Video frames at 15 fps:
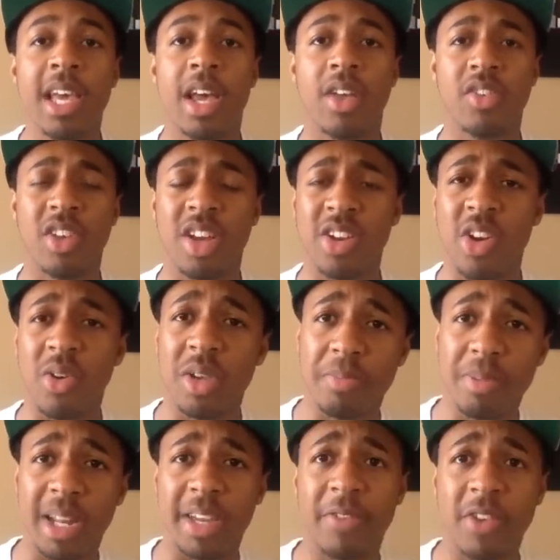As y'all know, he
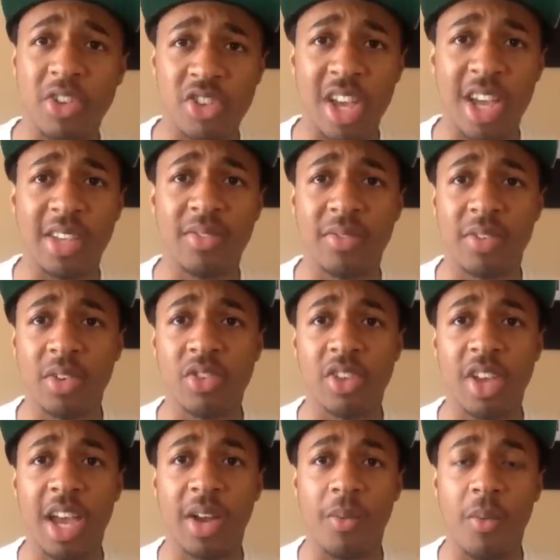played for the Jacksonville
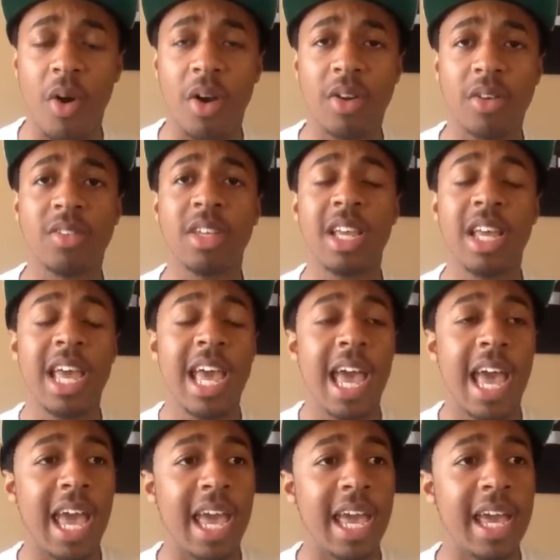Jaguars,
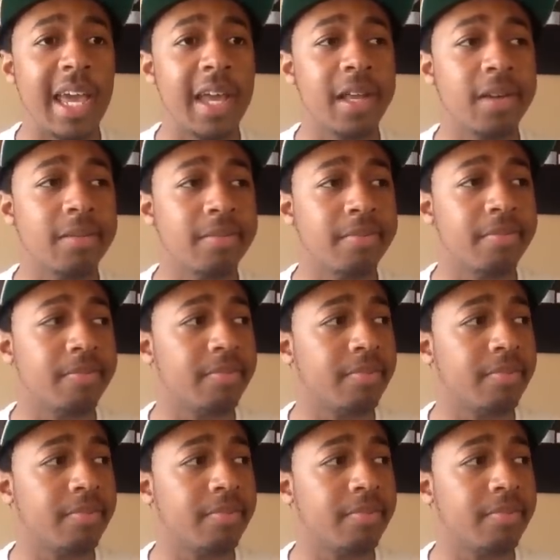and